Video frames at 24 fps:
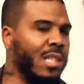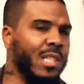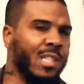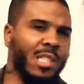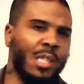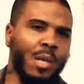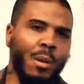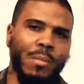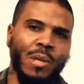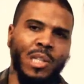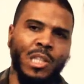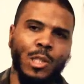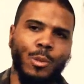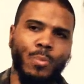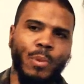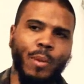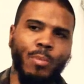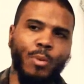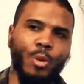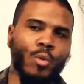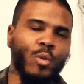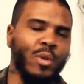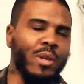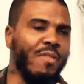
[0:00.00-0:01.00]
Some of these
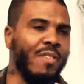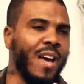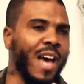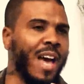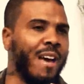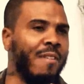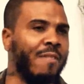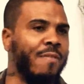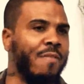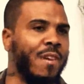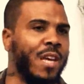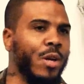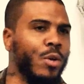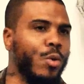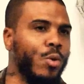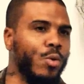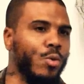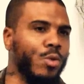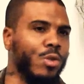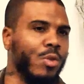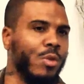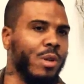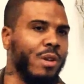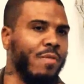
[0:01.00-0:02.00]
people don't even have
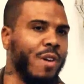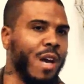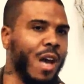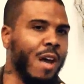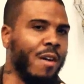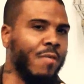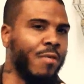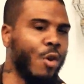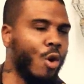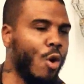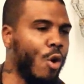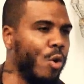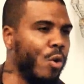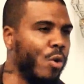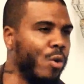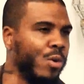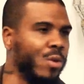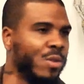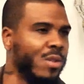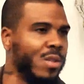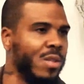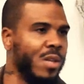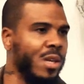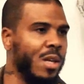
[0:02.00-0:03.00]
vehicles, don't even have
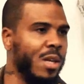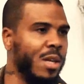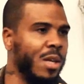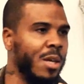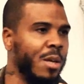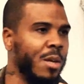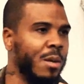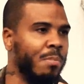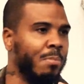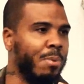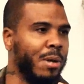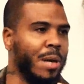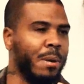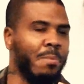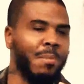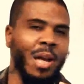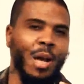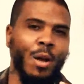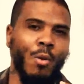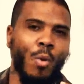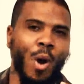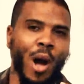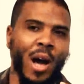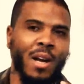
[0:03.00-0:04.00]
cars. But I'm
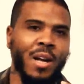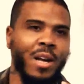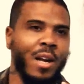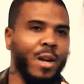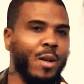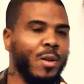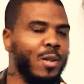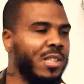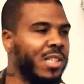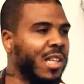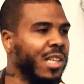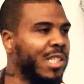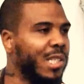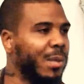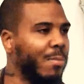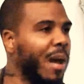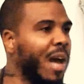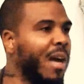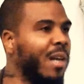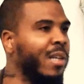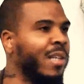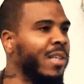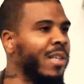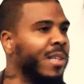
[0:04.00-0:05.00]
like, why the hell is they
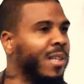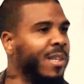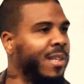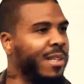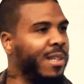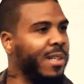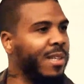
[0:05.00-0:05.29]
smiling?